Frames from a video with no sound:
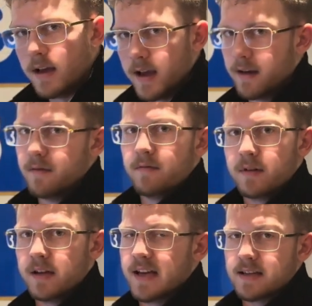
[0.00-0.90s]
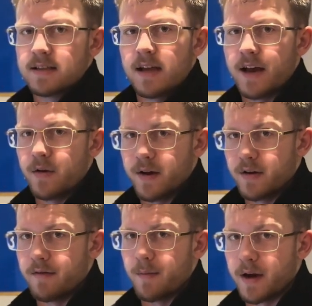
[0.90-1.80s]
And yes, I know I
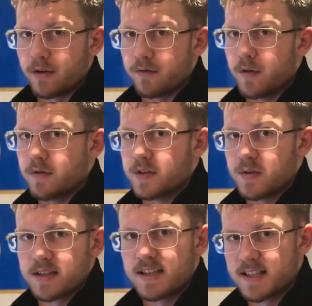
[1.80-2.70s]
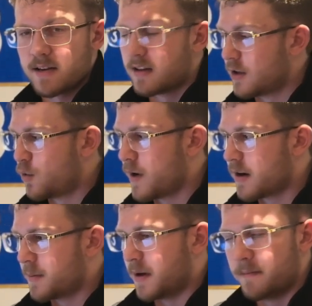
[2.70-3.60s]
don't have a microphone, so it's going to sound a little
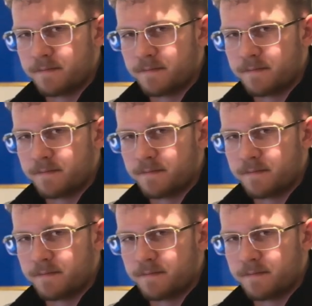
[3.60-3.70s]
weird, but